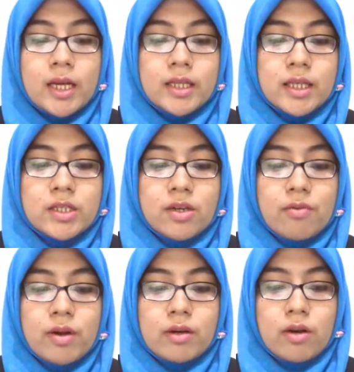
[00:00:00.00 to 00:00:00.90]
the teacher
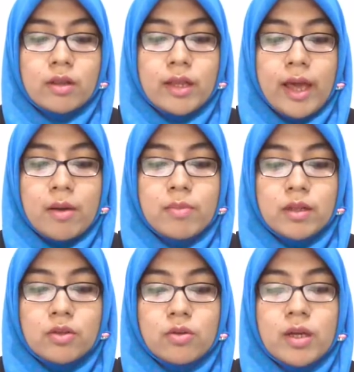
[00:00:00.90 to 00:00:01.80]
were not
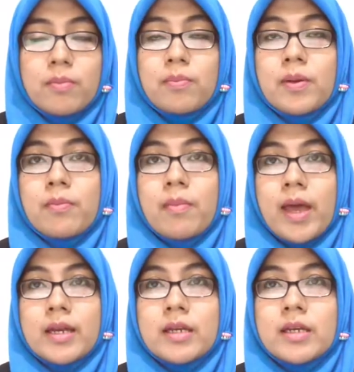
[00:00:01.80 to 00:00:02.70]
able to
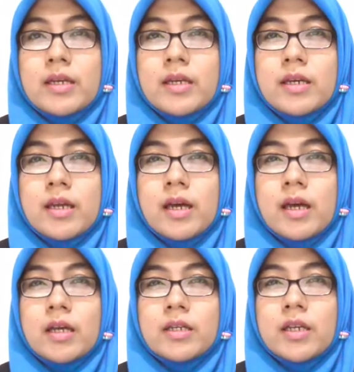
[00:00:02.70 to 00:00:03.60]
implement
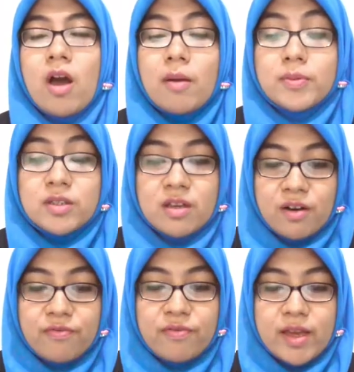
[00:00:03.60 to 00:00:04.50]
the
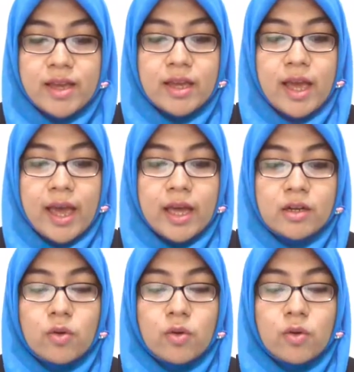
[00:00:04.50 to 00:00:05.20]
observing and